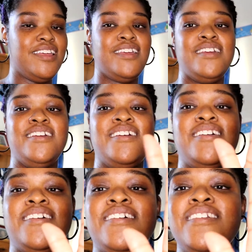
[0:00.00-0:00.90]

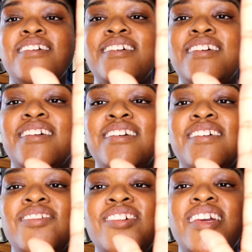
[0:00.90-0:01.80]
And
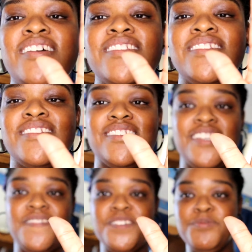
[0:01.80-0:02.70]
yes,
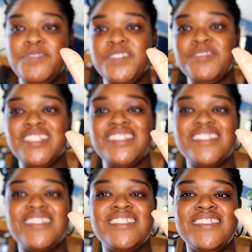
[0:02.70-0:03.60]
if it will
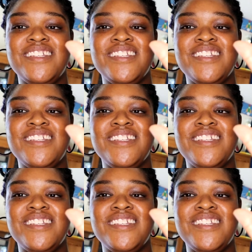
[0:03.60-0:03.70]
focus.